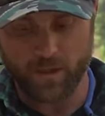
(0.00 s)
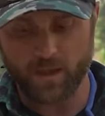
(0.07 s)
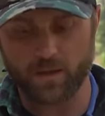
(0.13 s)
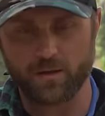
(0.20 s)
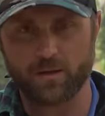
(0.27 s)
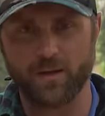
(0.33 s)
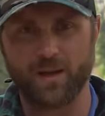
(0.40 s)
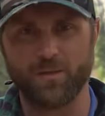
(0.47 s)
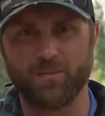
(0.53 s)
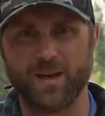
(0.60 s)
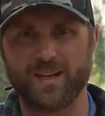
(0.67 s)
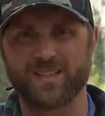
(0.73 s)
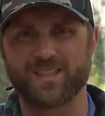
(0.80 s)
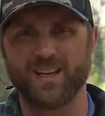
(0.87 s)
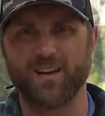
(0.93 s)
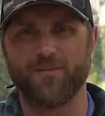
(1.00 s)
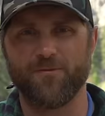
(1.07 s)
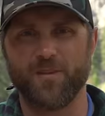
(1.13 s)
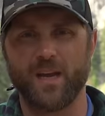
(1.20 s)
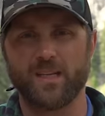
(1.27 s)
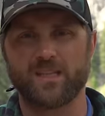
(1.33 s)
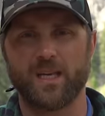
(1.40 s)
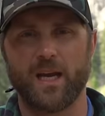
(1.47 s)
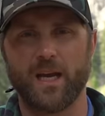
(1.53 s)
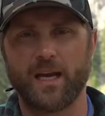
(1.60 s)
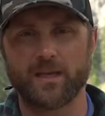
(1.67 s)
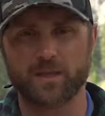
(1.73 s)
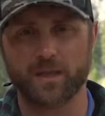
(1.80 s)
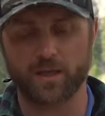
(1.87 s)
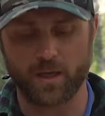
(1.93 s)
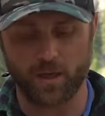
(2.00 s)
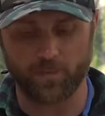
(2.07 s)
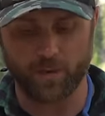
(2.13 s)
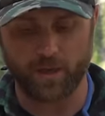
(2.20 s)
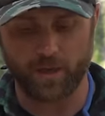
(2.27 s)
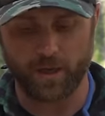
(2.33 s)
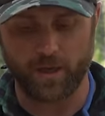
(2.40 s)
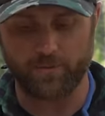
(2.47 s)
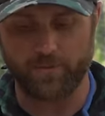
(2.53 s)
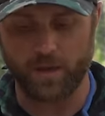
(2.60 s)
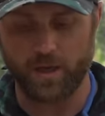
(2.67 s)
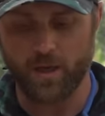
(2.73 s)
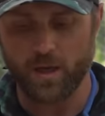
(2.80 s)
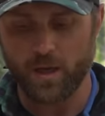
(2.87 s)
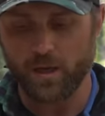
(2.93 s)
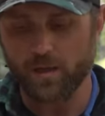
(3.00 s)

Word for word: It, it makes a fantastic cup of coffee.